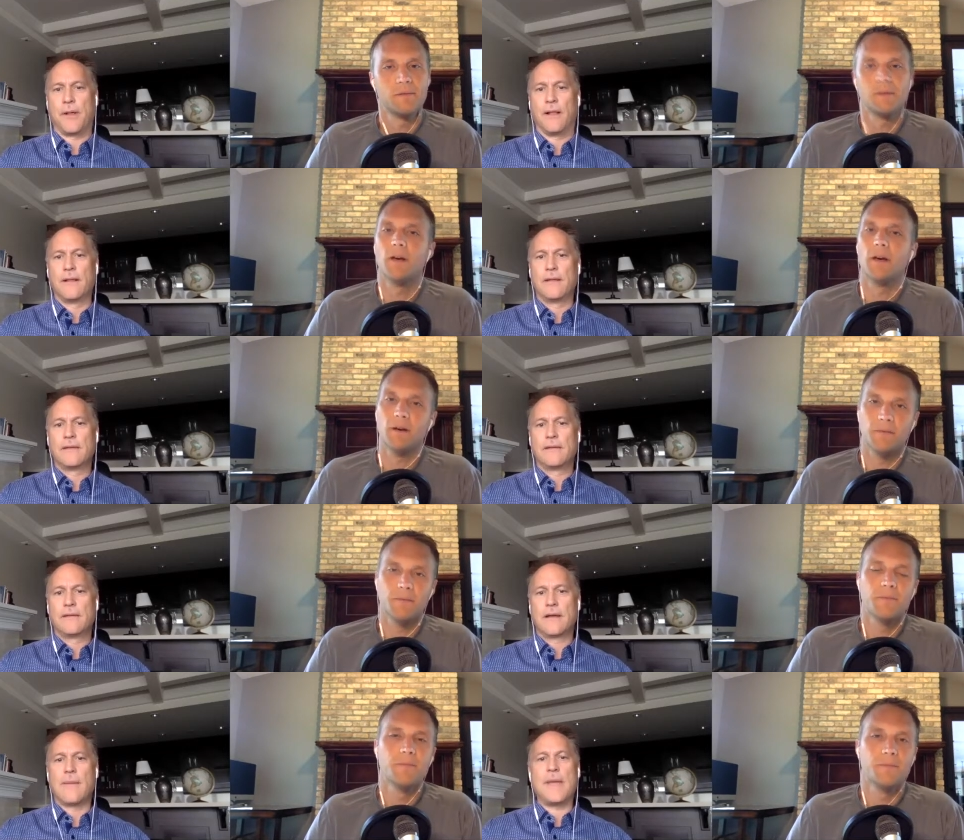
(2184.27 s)
Speaker 1: Yeah.
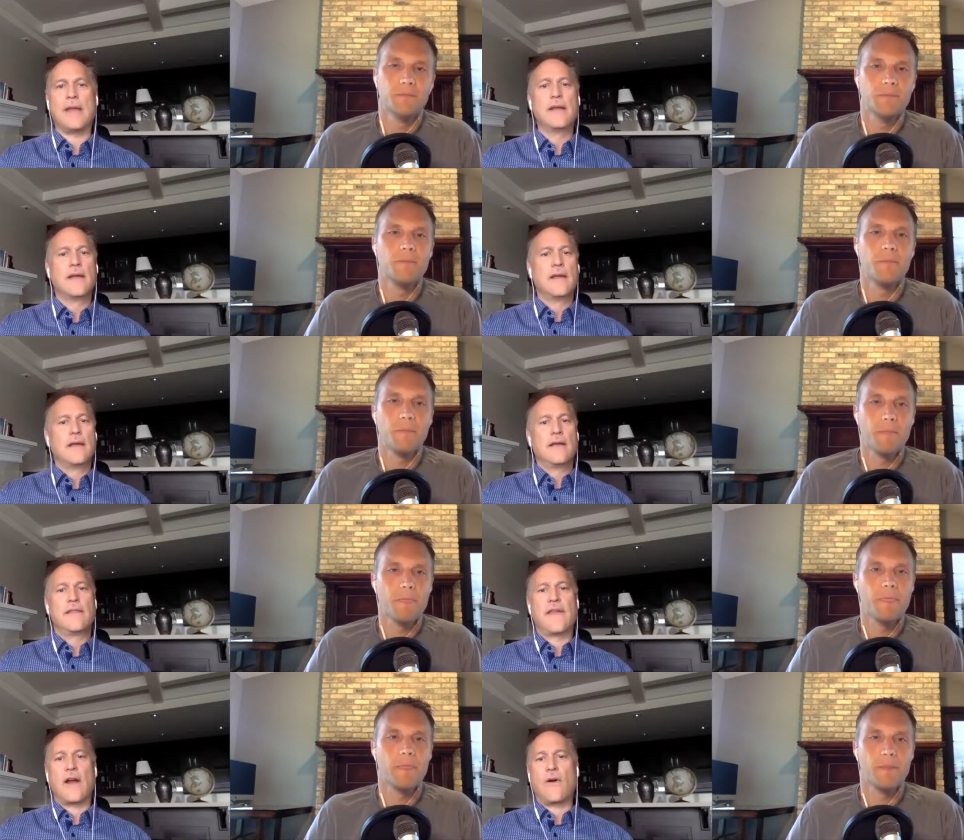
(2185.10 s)
I mean,
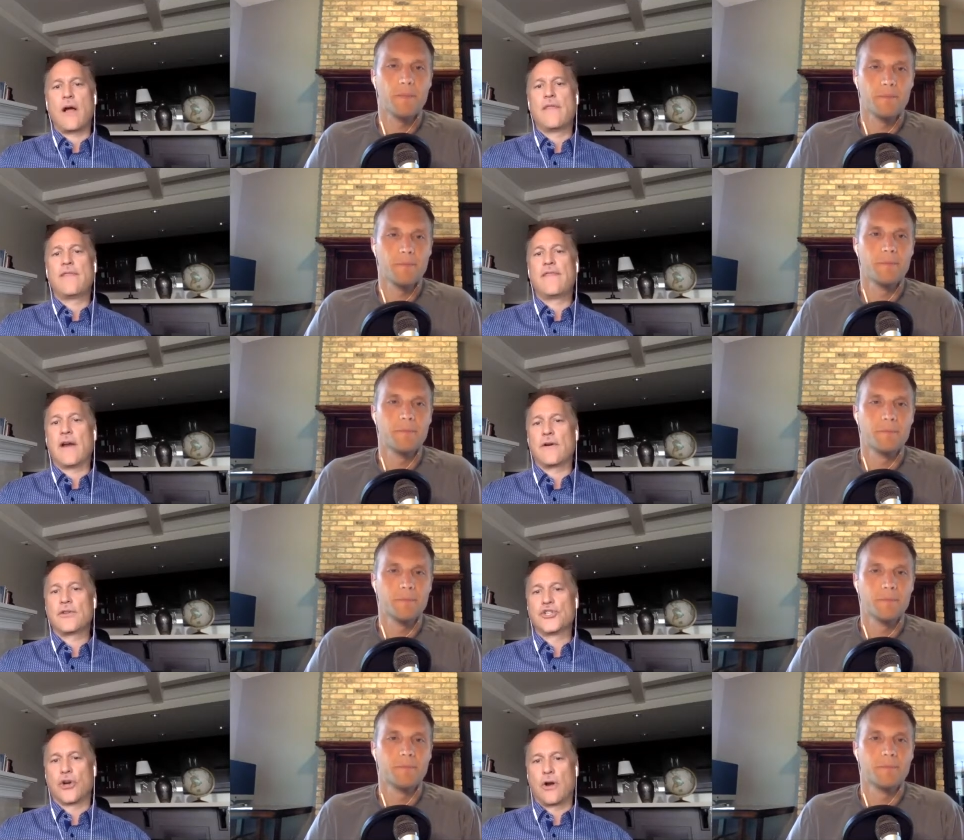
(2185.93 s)
they're on their
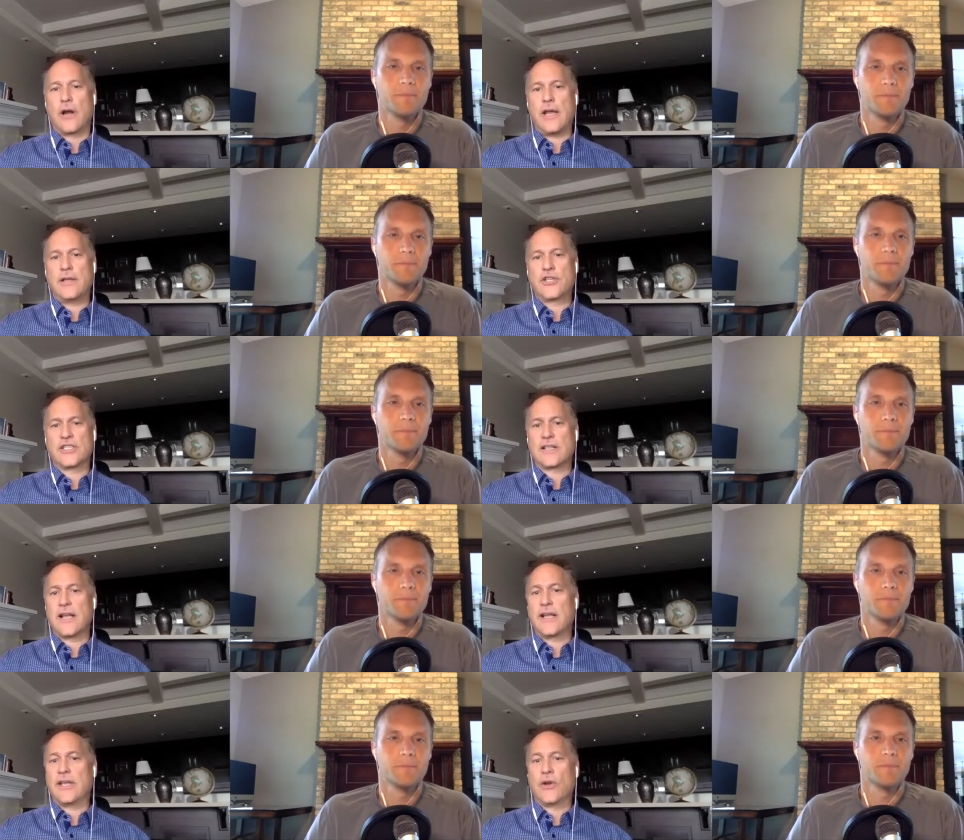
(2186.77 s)
journey just
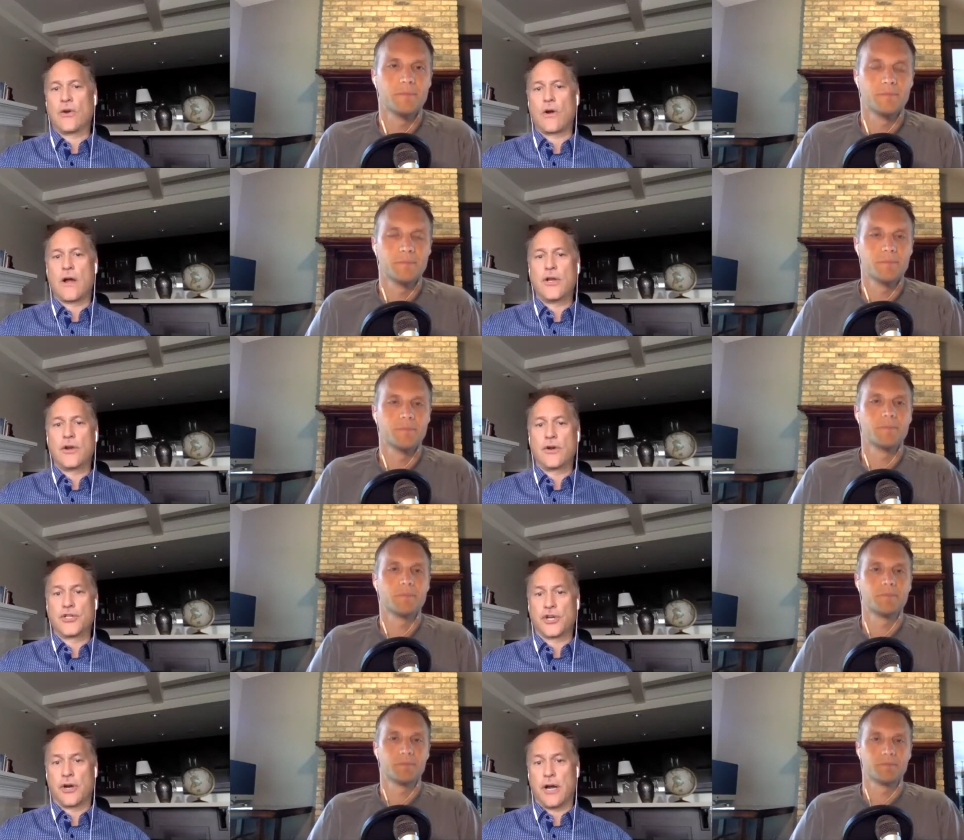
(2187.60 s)
like you're on your
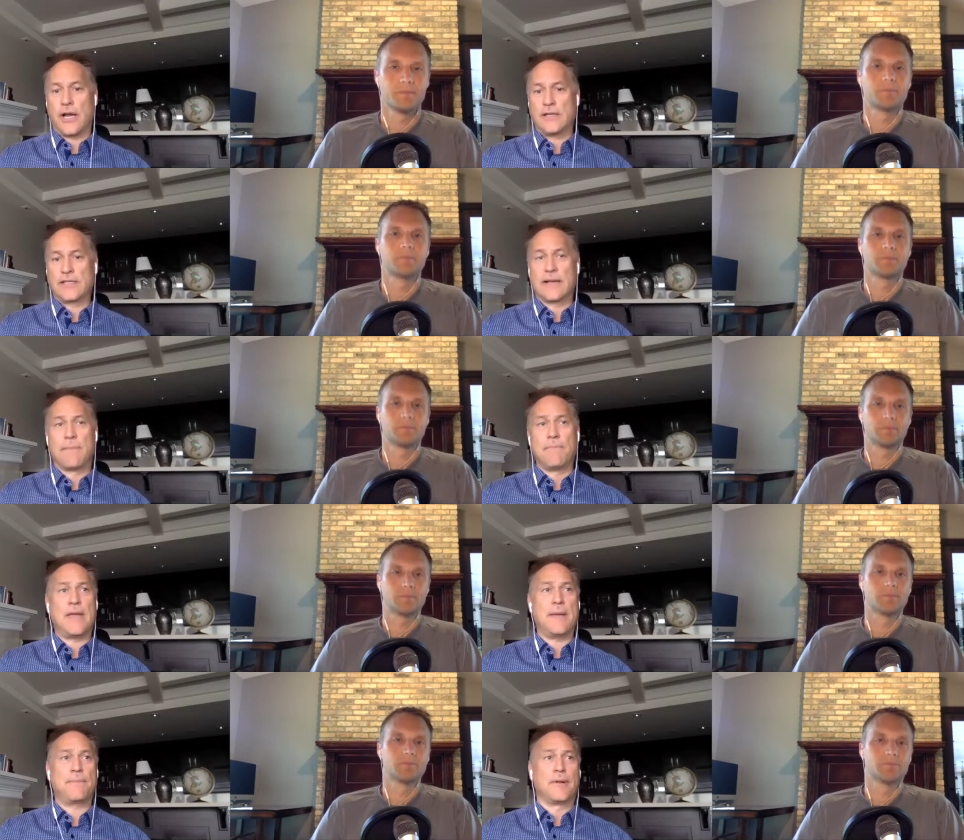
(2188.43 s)
journey. Some
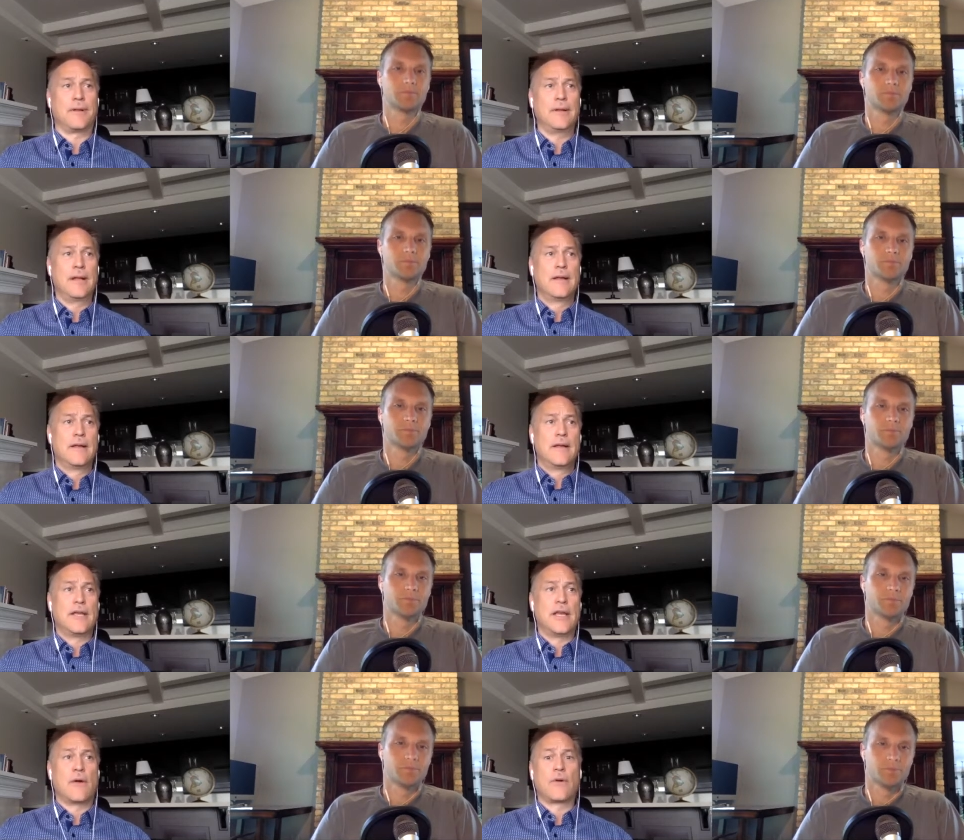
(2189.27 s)
people, you
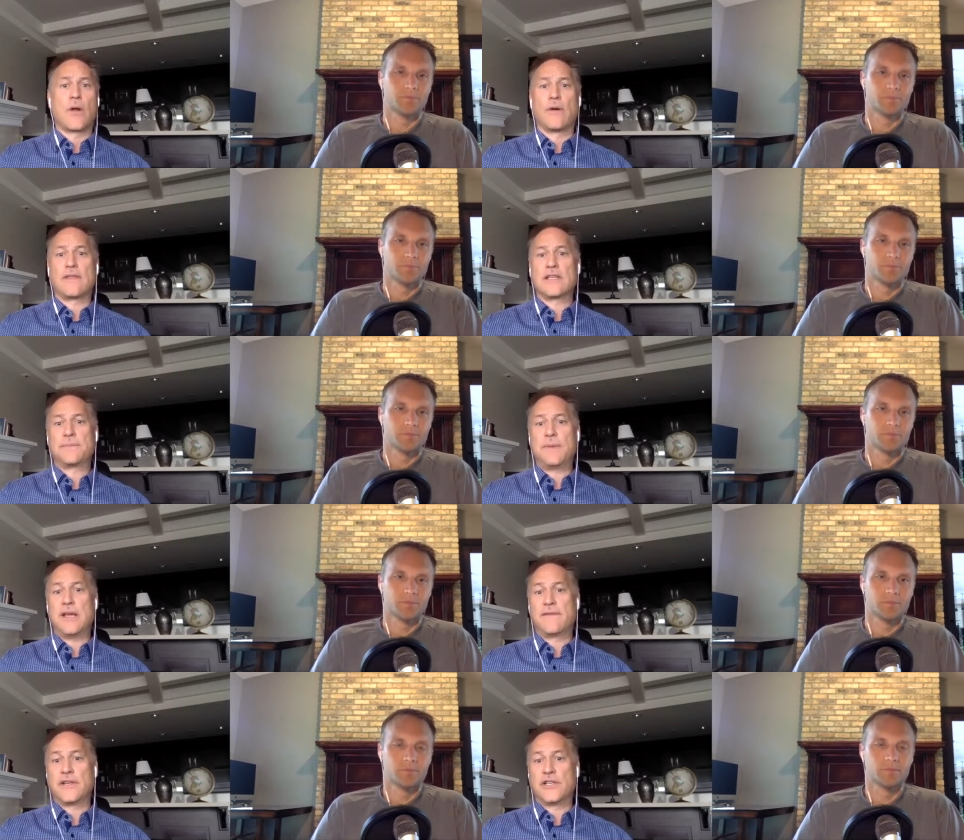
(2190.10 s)
know, go at the speed
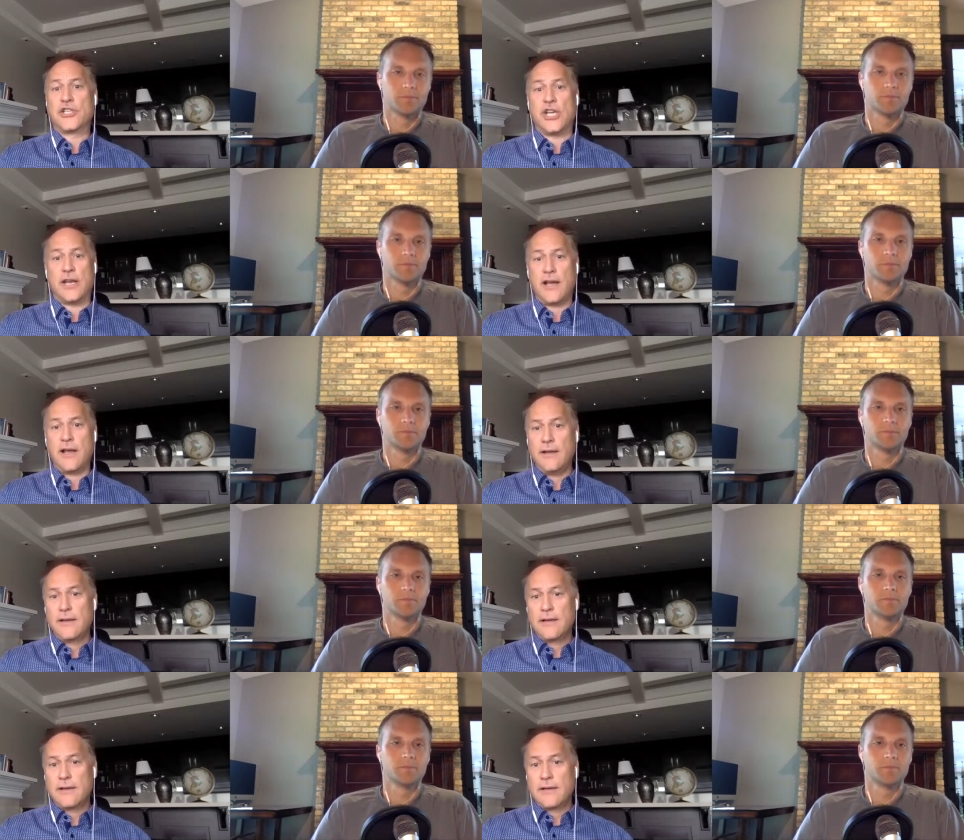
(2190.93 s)
of a cheetah
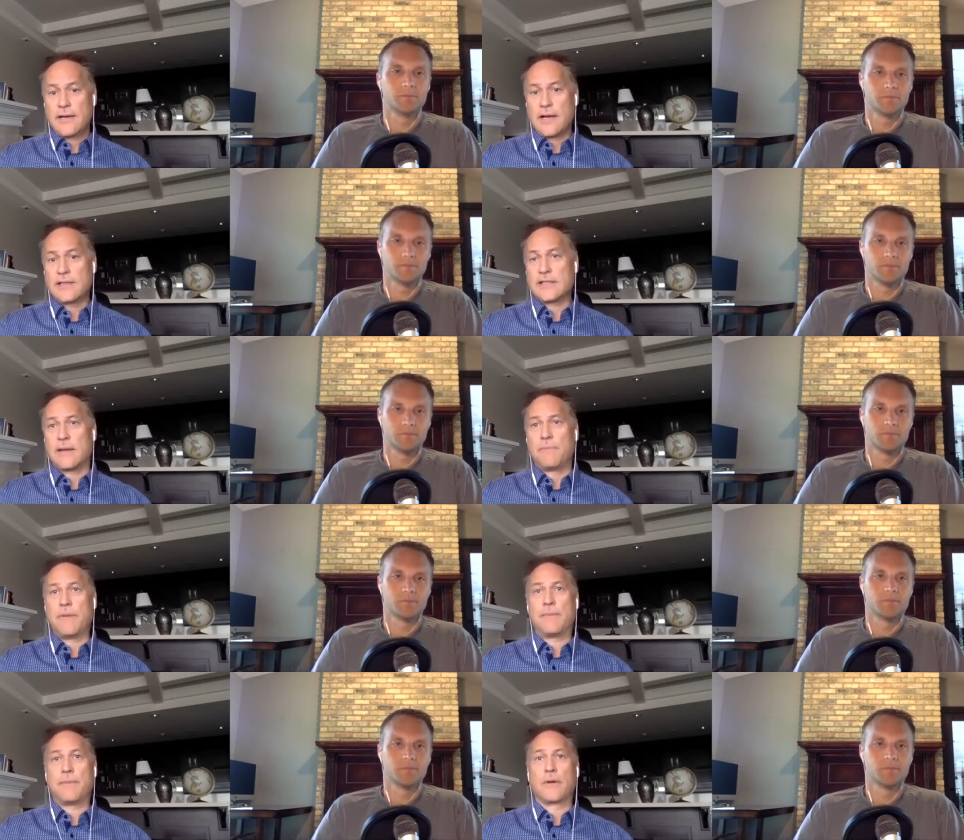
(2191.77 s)
and some
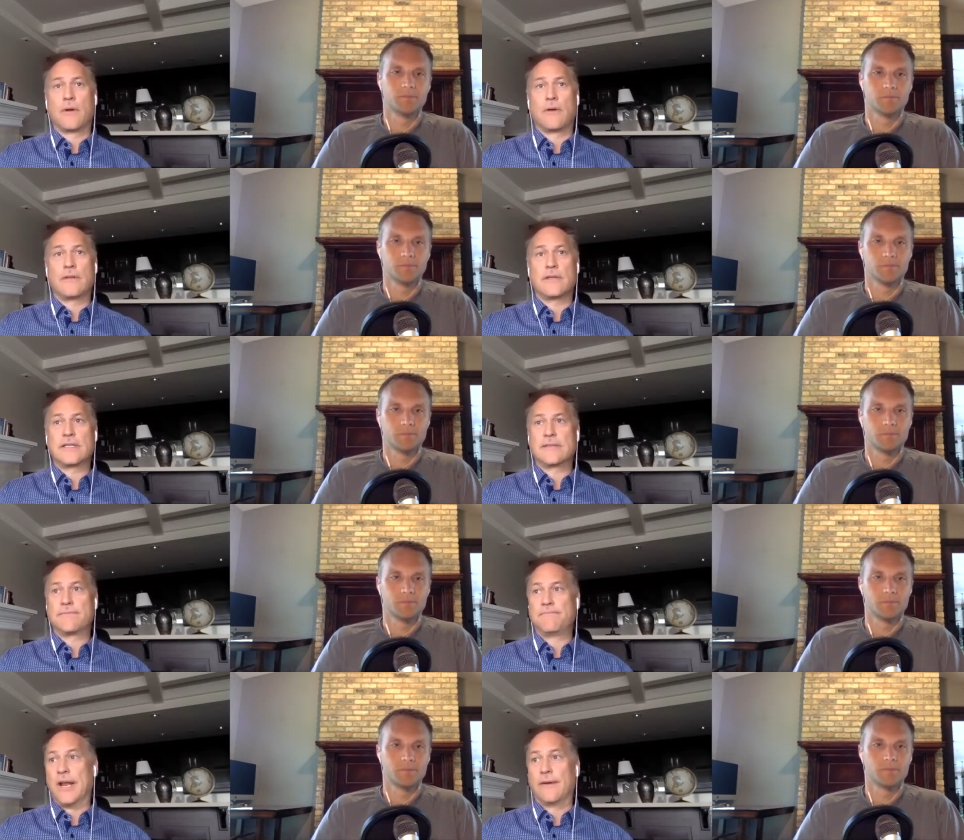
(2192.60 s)
people go at the,
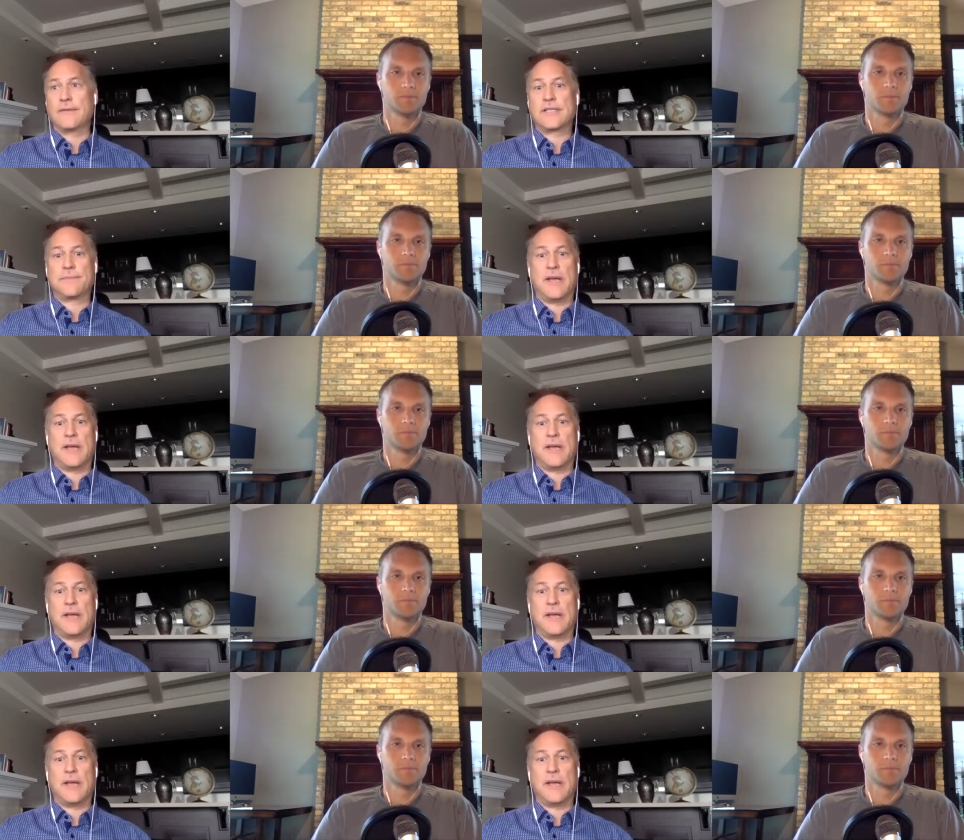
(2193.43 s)
you know, speed of a